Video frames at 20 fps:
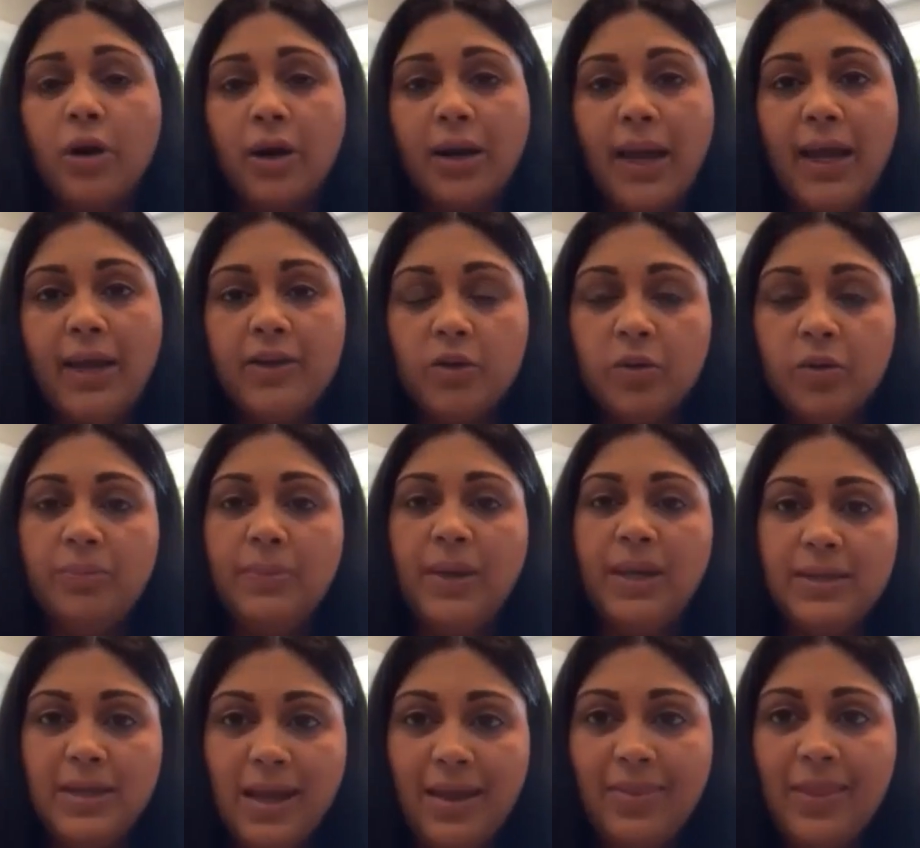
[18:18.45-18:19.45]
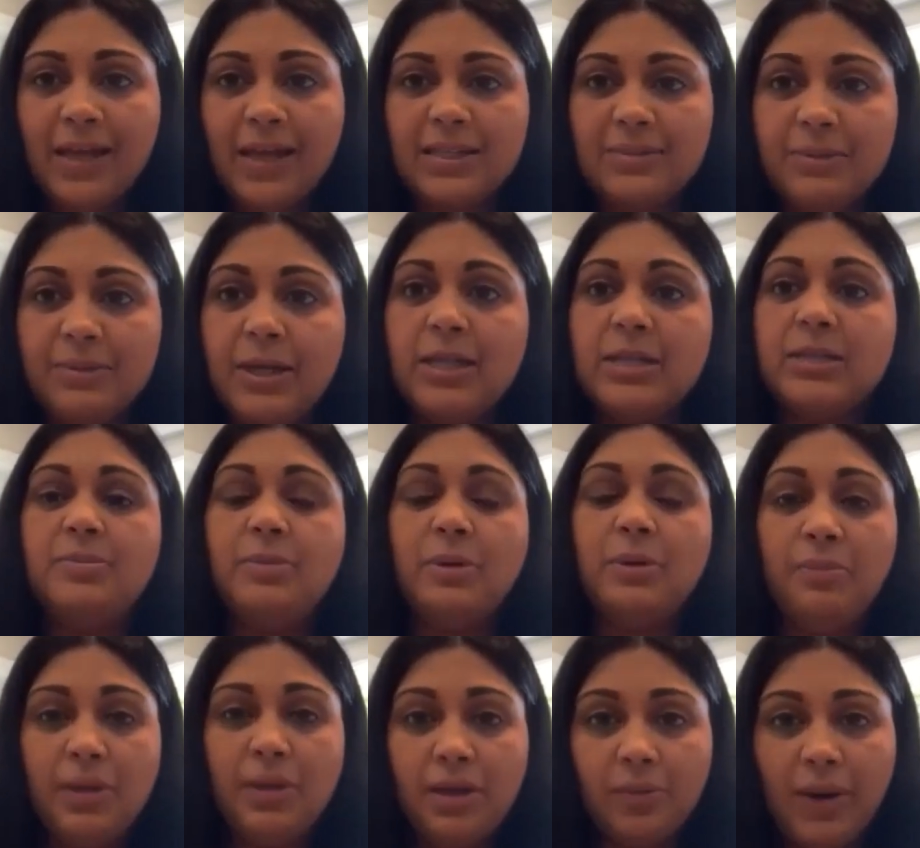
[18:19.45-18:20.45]
where again, you can maintain that space
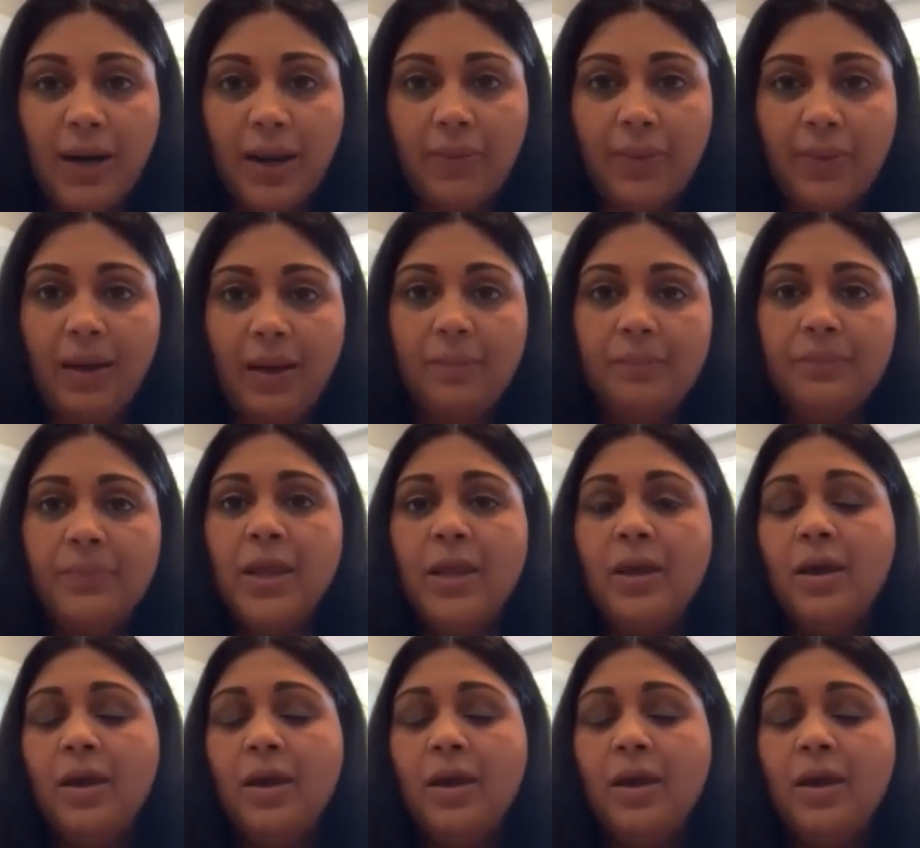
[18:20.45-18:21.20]
but be around them.